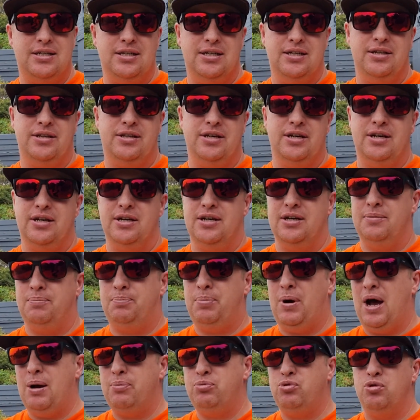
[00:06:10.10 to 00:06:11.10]
The
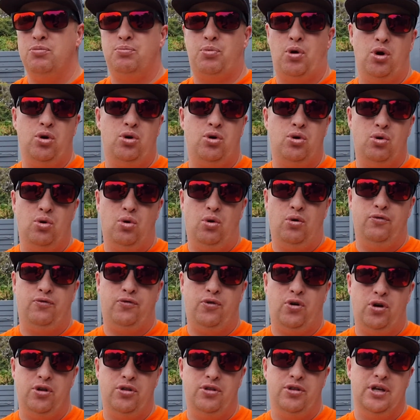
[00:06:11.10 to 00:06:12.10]
pipes were broken
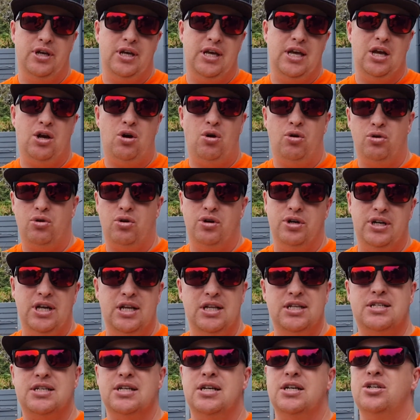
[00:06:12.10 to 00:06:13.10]
off on the aircon
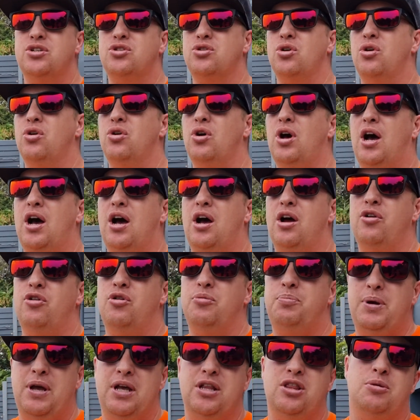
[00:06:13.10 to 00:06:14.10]
condenser, so I
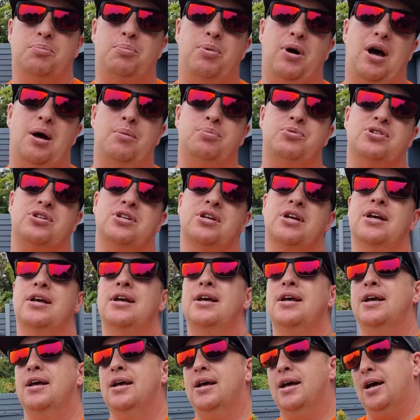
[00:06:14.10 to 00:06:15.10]
repaired the pipes.
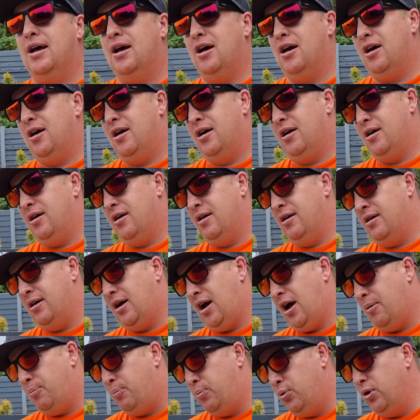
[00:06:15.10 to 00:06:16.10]

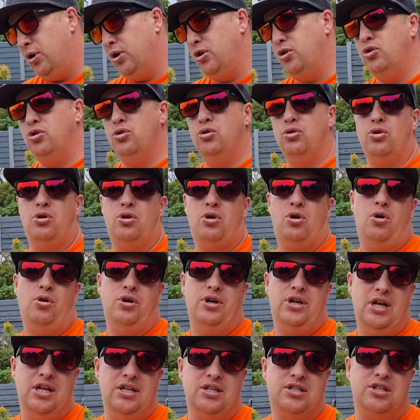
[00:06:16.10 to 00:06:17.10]
I put a new
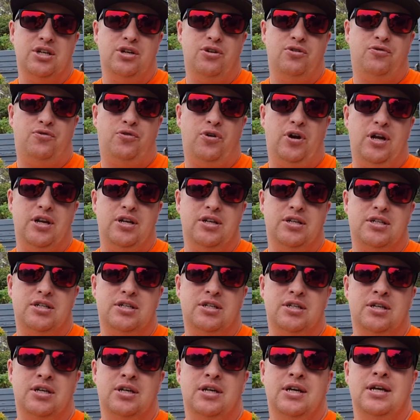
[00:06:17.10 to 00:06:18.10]
condenser in
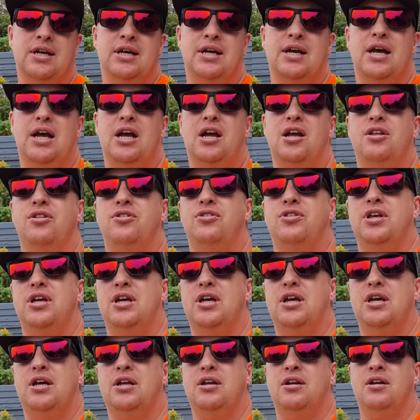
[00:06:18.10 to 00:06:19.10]
front, and
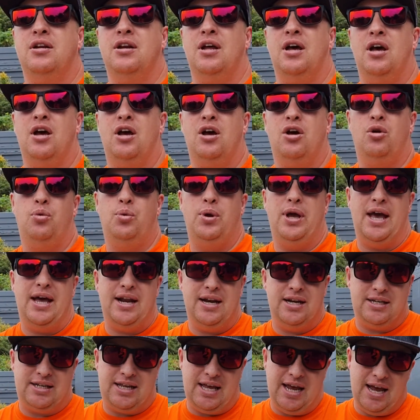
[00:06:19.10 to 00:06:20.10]
then we
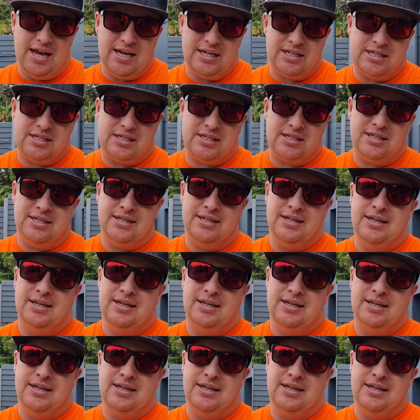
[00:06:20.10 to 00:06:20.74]
had it gassed.